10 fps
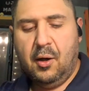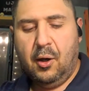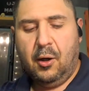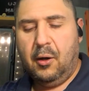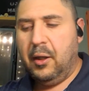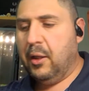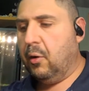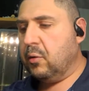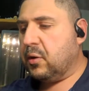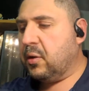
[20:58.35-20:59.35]
her
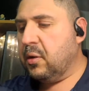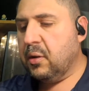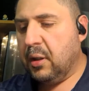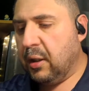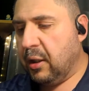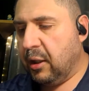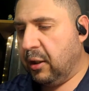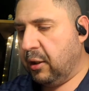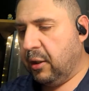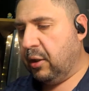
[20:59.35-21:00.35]
hilt,
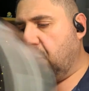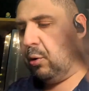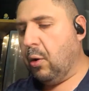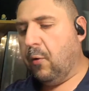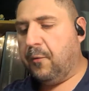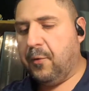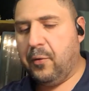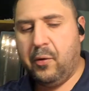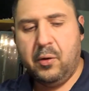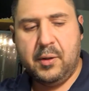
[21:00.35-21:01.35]
and you go
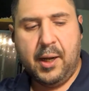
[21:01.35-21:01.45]
further